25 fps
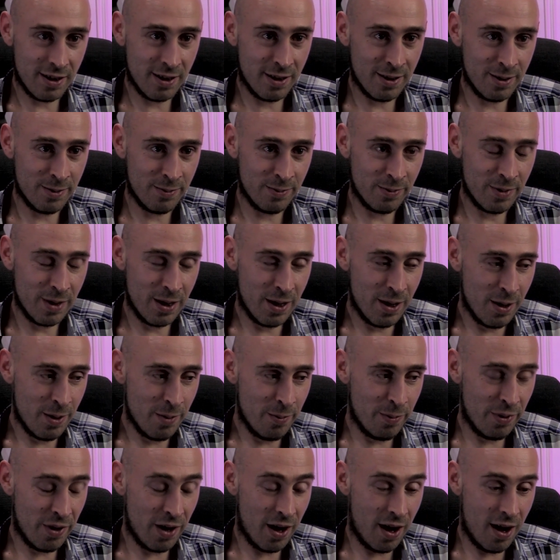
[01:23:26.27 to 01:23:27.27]
And
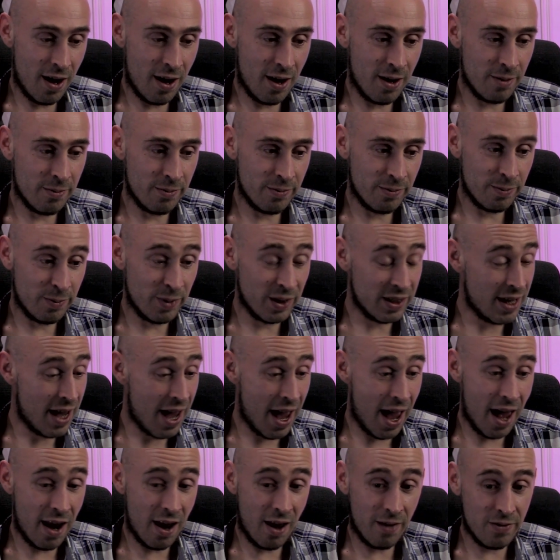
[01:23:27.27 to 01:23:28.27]

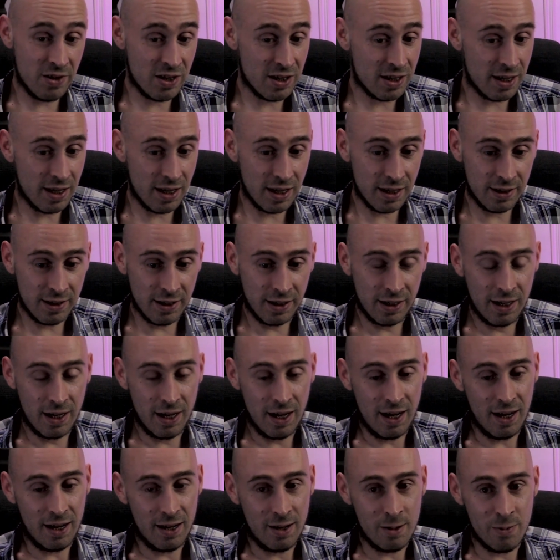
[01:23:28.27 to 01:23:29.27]
obviously
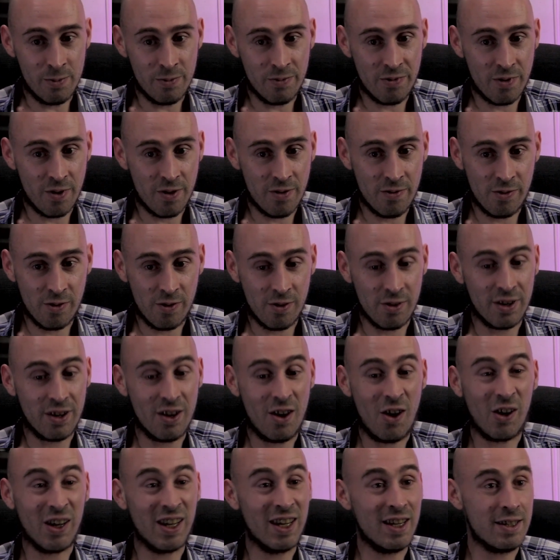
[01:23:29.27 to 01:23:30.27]
through the
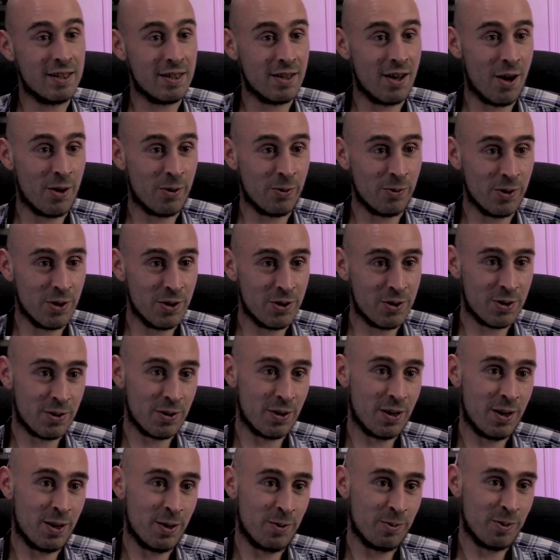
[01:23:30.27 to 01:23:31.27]
90s and onwards
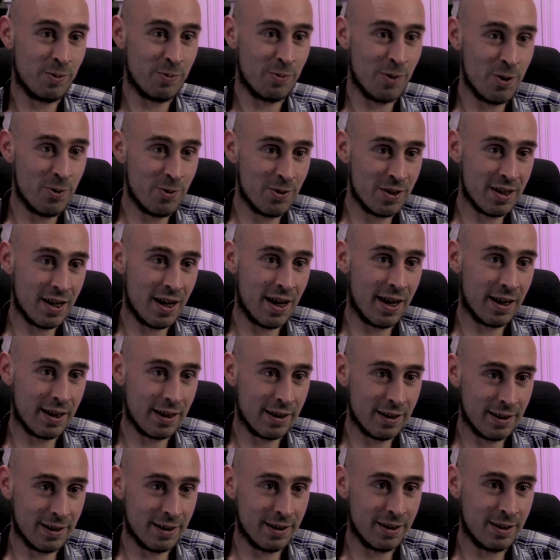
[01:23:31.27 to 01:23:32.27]
with
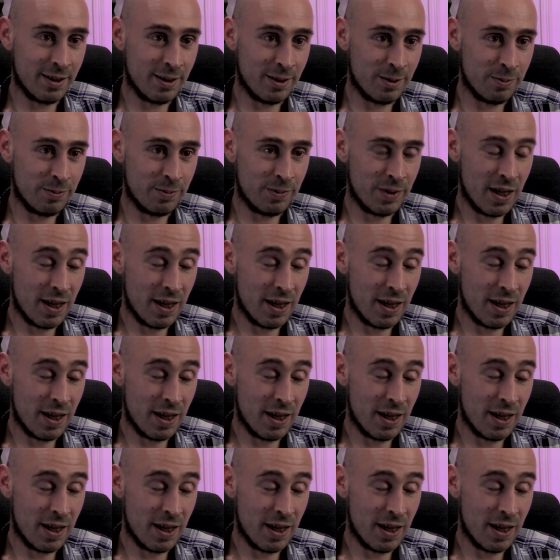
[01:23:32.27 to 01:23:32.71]
Wu-Tang. I